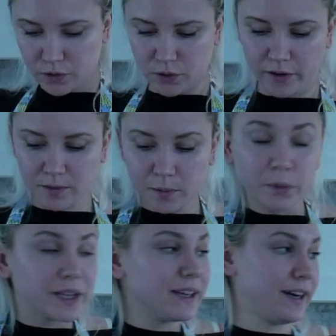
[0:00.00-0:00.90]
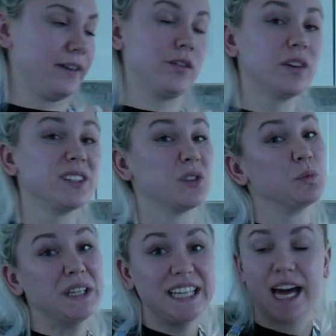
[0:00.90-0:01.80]
So you have to be really careful because
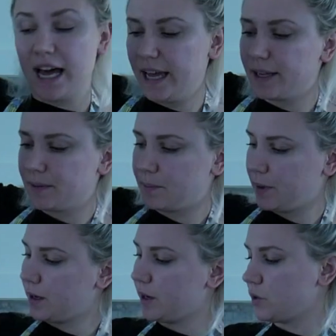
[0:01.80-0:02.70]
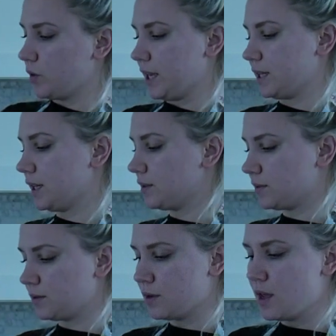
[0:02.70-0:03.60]
it's really hot. You gotta drain
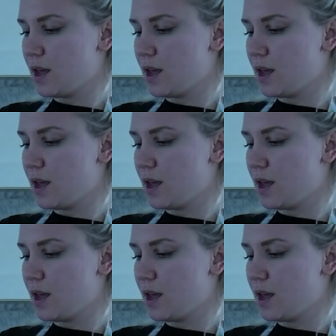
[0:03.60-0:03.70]
this.